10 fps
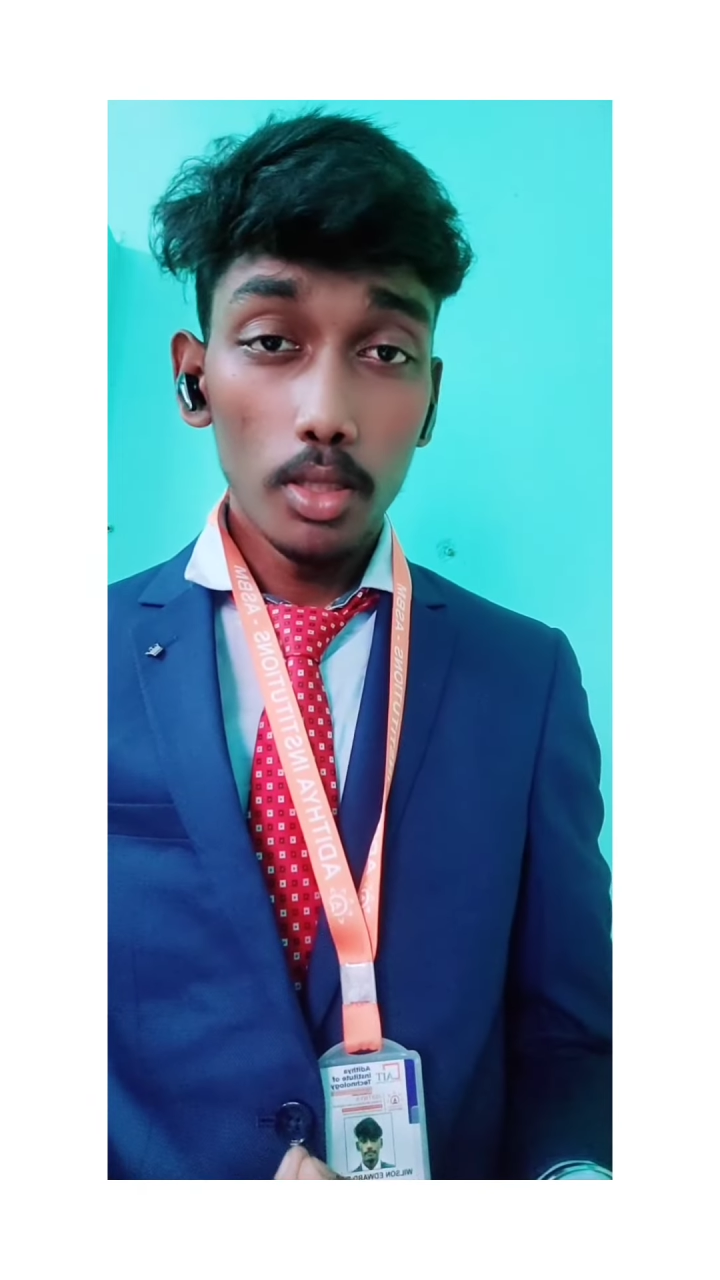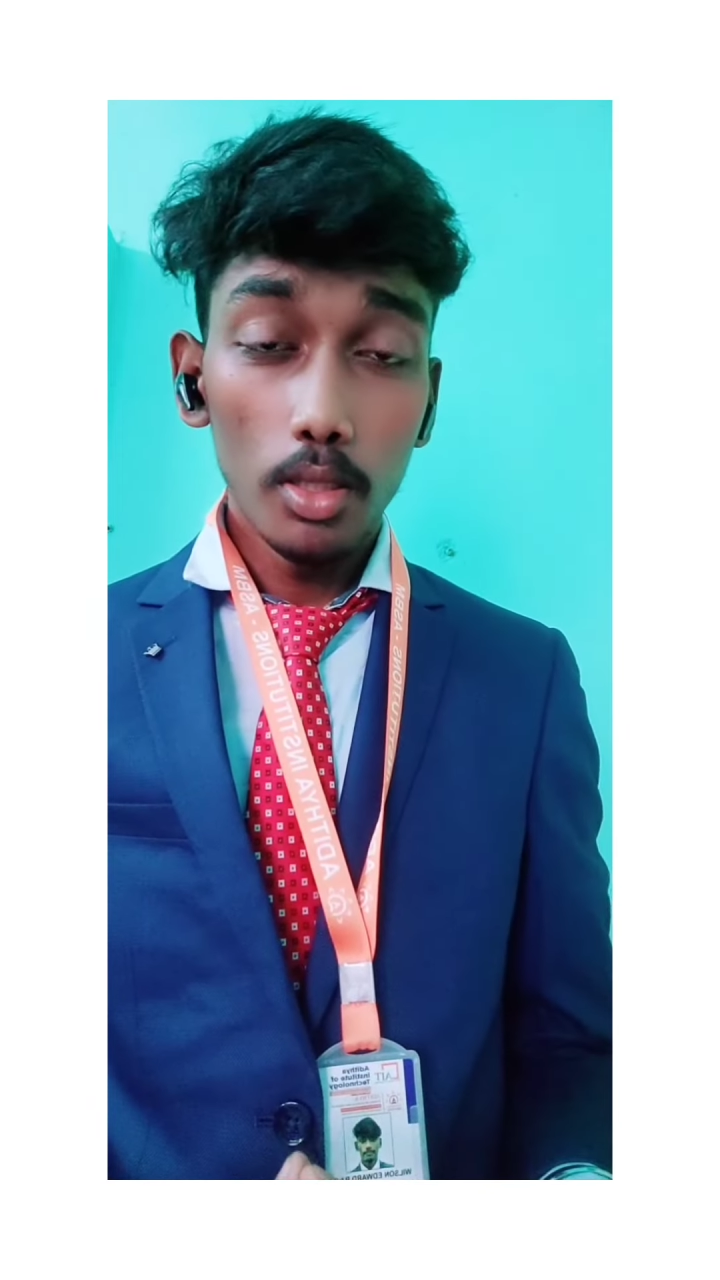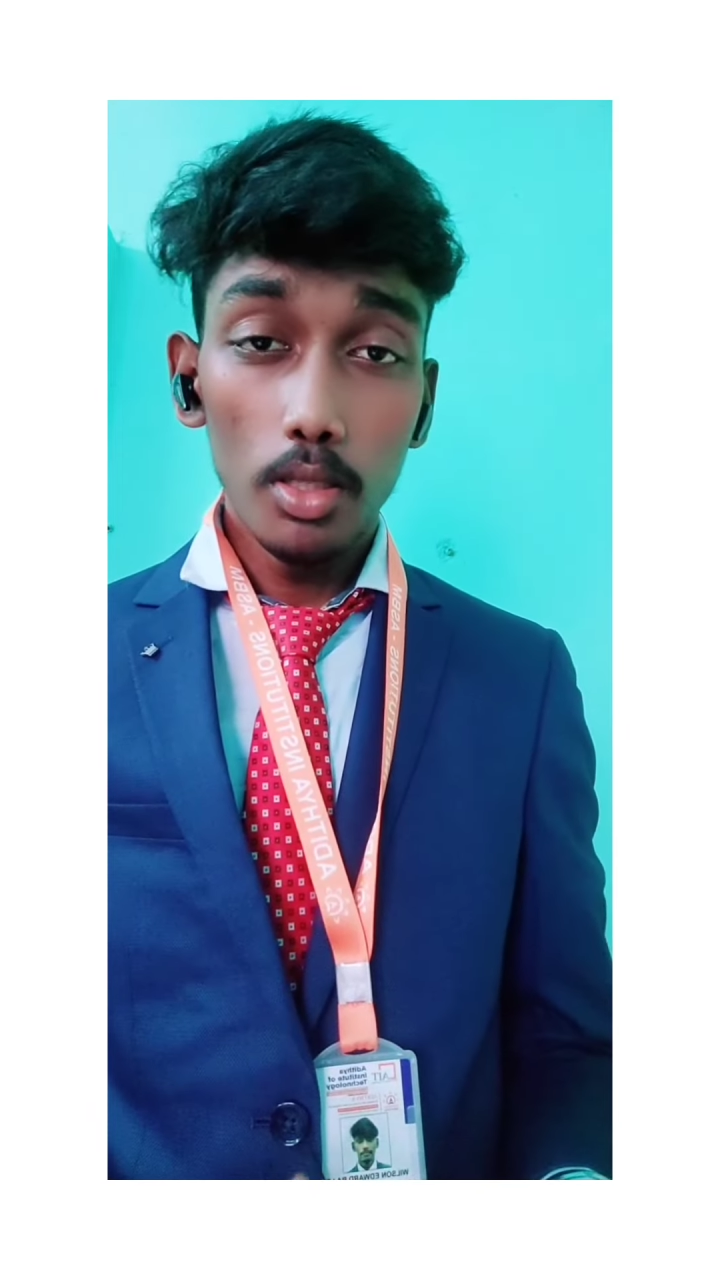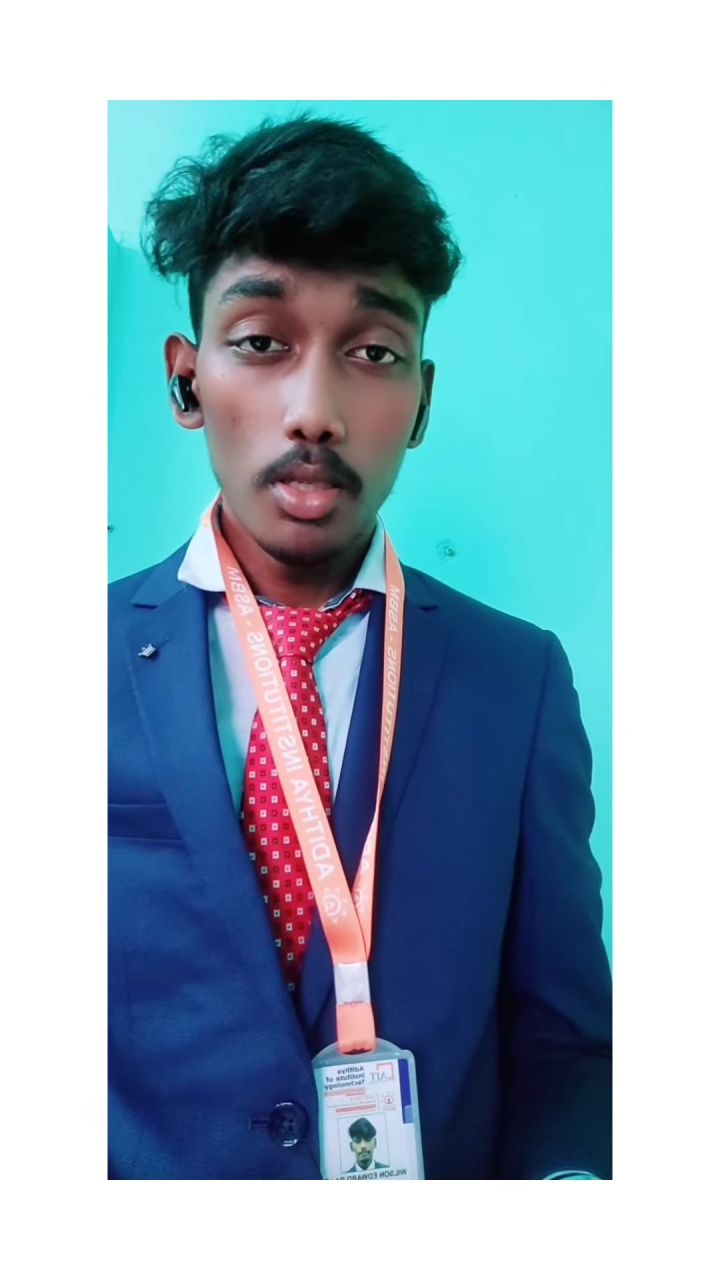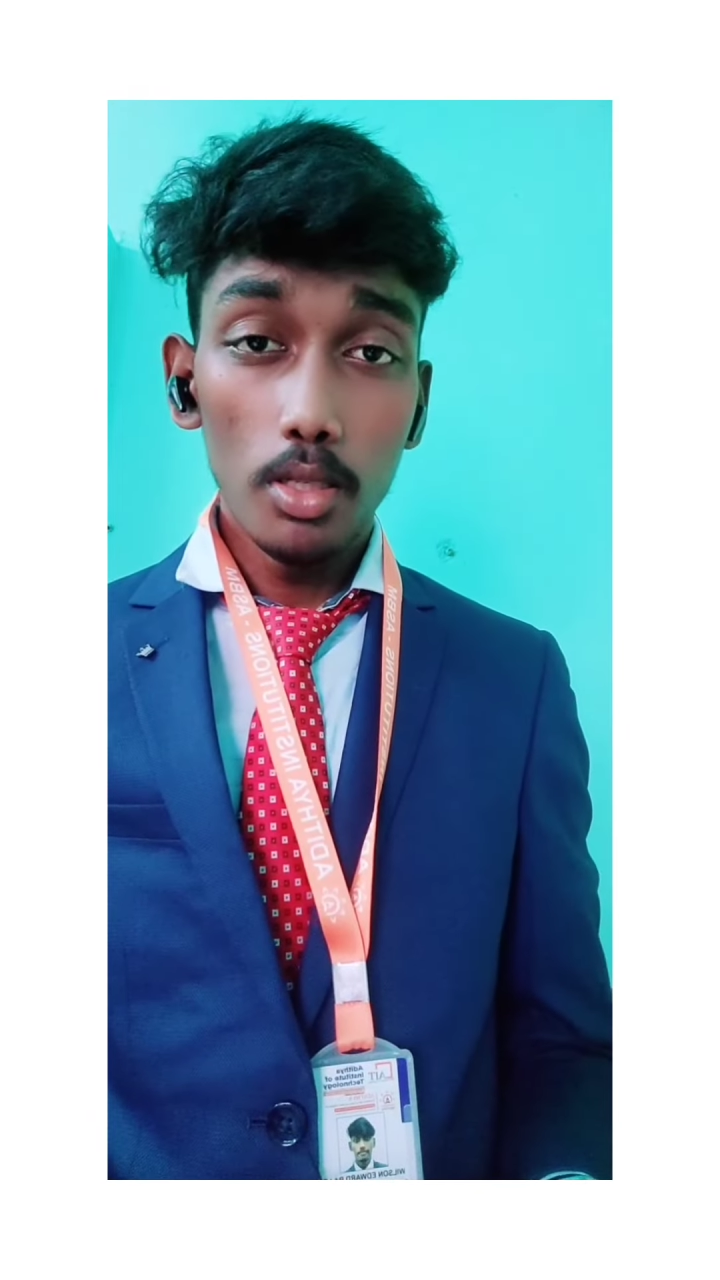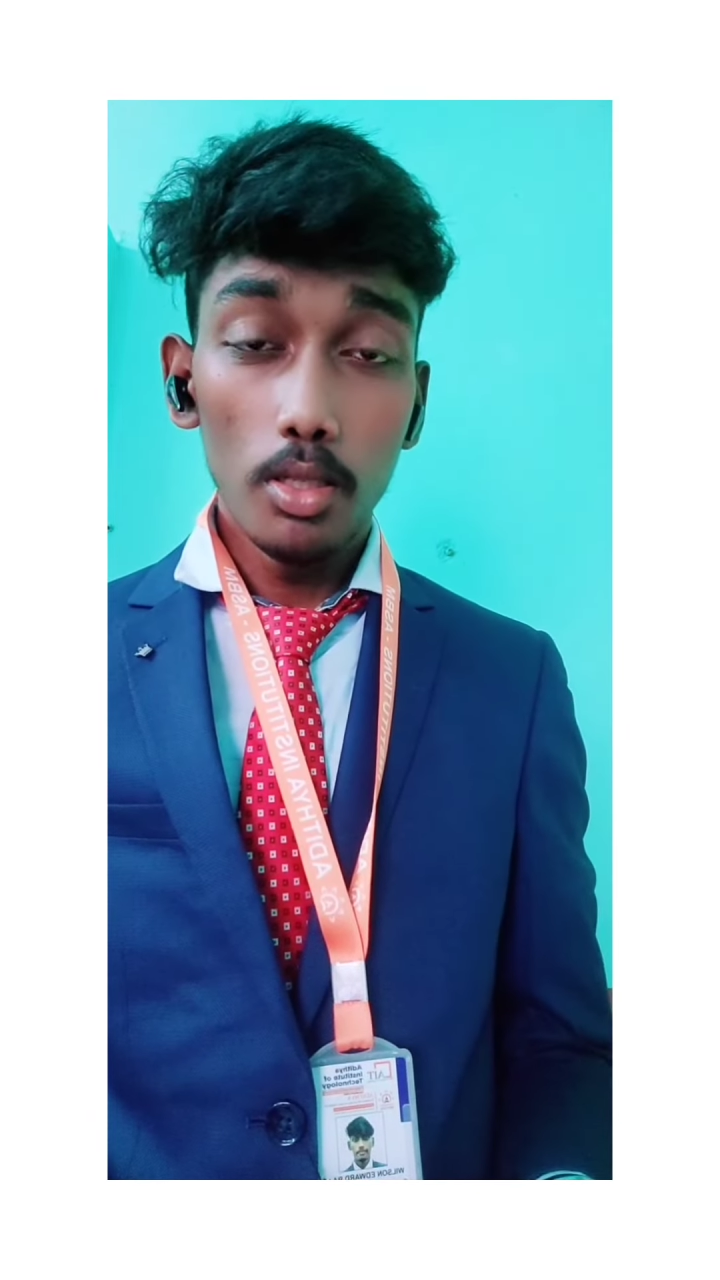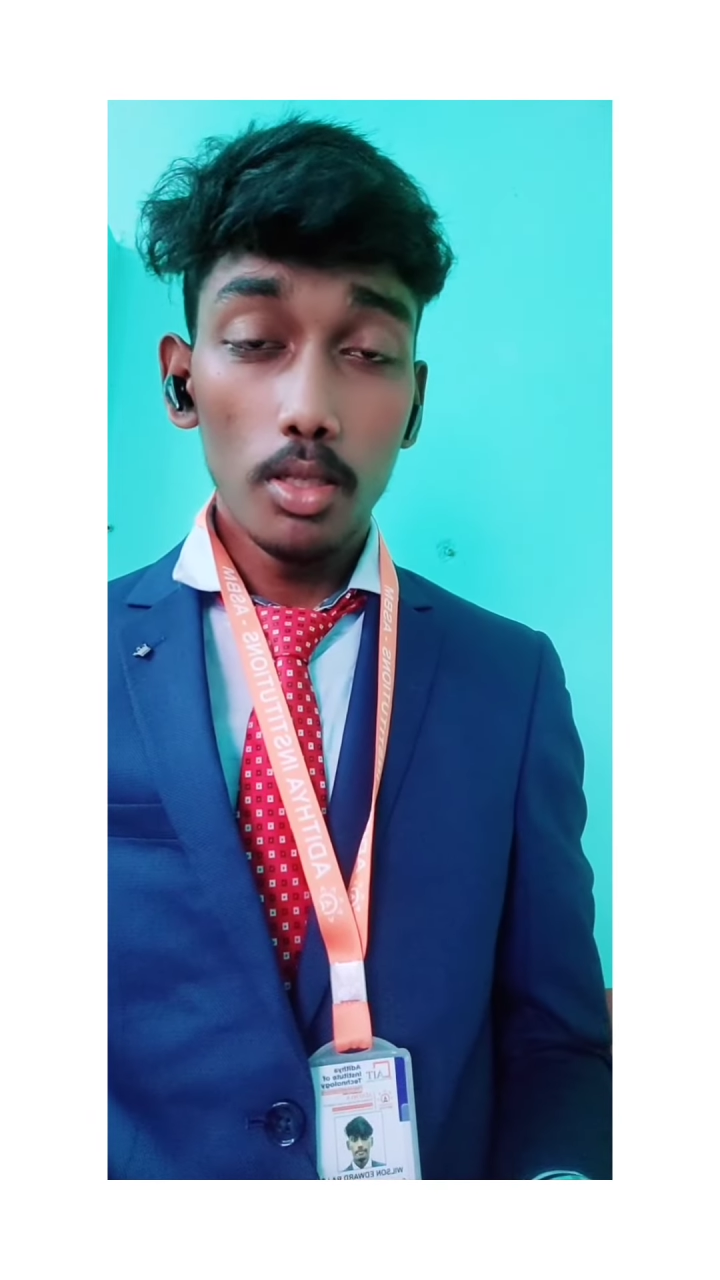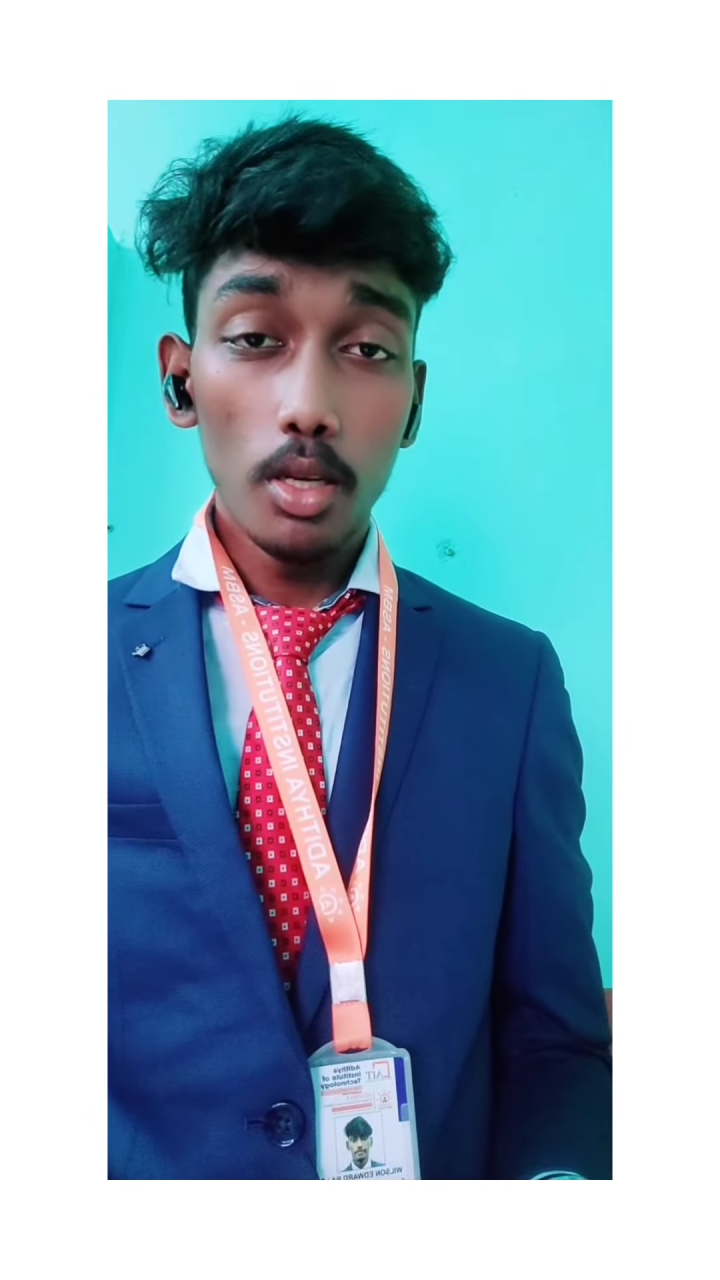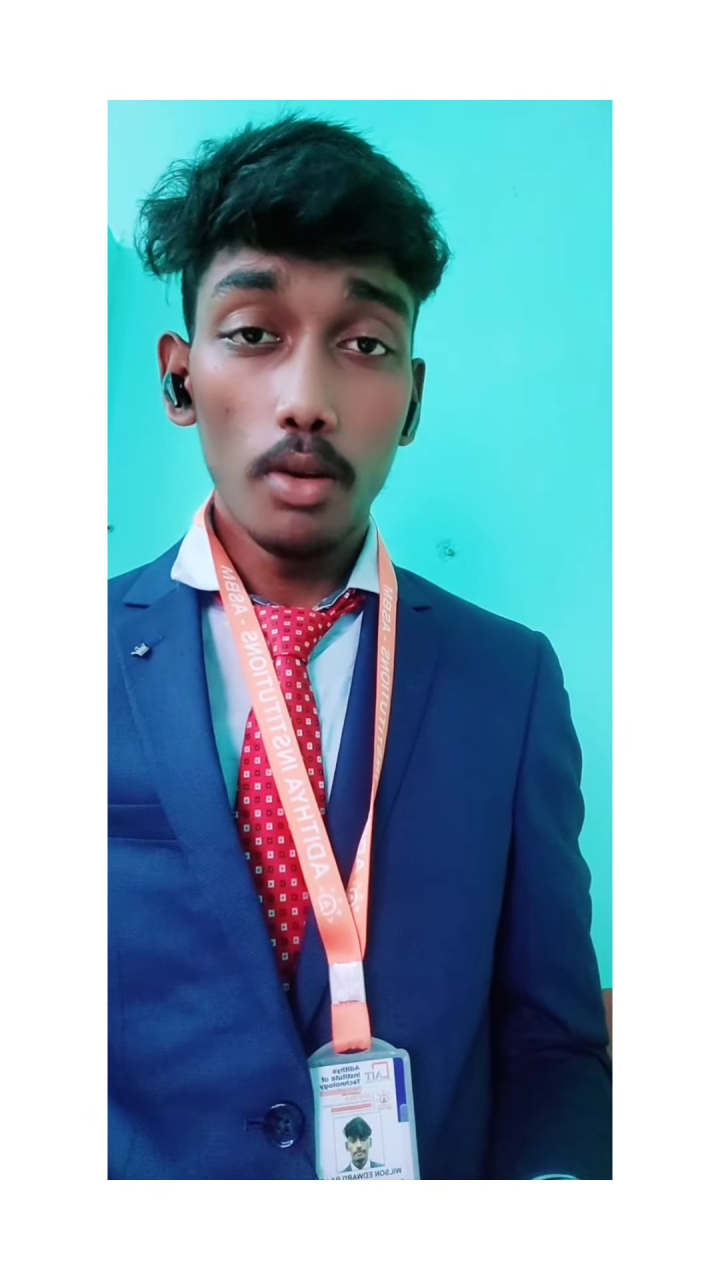characteristics